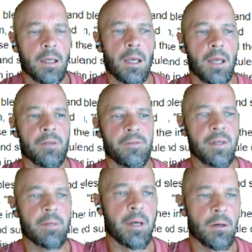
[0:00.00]
and the
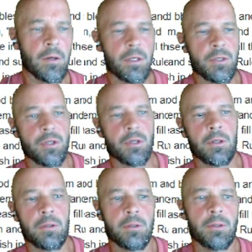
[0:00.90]
female is the
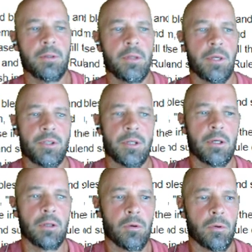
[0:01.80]
is the
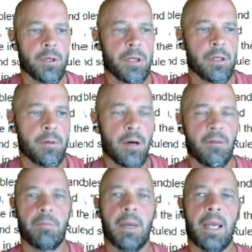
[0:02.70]
glory
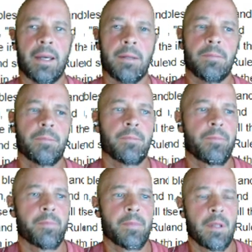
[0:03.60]
of man.
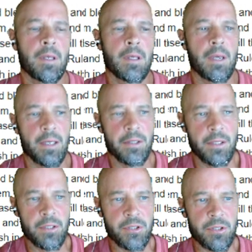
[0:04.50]
In
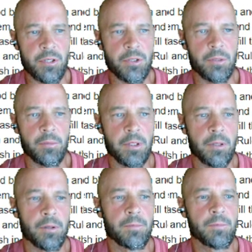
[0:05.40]
this system
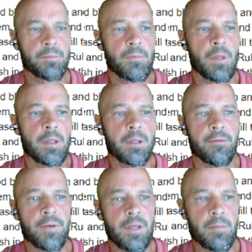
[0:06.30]
here, the
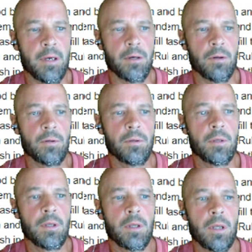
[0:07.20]
female
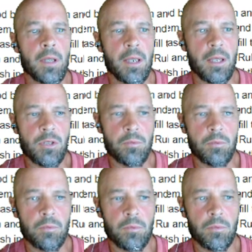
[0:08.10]
is
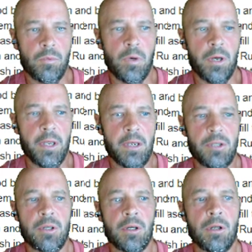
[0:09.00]
what is
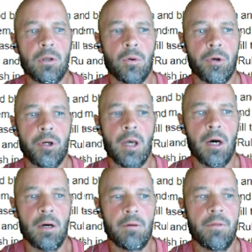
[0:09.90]
the glory
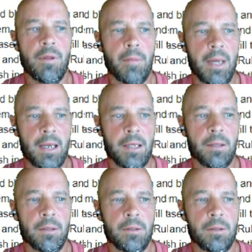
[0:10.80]
of the man